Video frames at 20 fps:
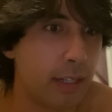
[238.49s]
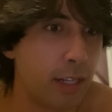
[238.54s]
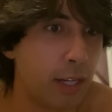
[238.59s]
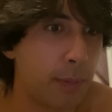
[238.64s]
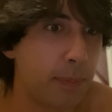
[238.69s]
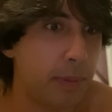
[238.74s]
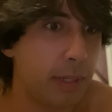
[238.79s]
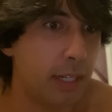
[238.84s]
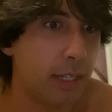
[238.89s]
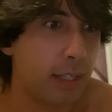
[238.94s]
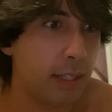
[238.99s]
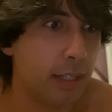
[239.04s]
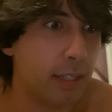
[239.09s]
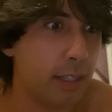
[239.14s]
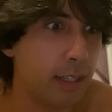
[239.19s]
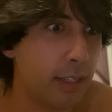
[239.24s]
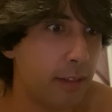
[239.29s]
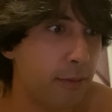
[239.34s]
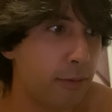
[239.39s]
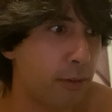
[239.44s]
updating
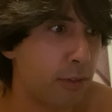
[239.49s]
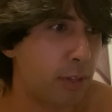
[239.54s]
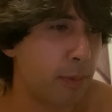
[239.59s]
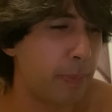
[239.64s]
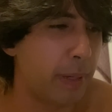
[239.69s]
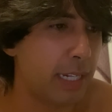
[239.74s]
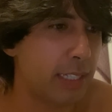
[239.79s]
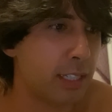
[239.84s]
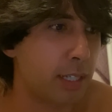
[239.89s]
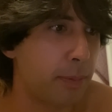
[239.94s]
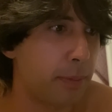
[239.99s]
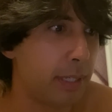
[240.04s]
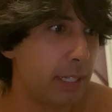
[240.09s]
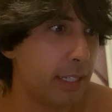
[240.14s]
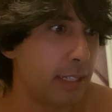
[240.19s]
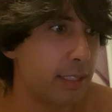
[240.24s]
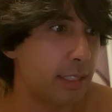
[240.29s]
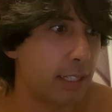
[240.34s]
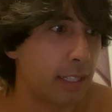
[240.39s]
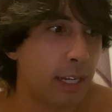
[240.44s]
for the past couple
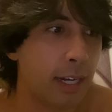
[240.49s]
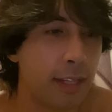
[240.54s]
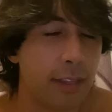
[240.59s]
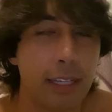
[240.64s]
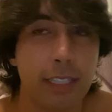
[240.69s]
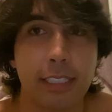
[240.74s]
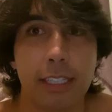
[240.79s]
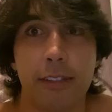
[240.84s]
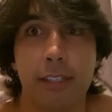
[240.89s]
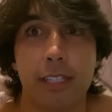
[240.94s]
days. A lot of things has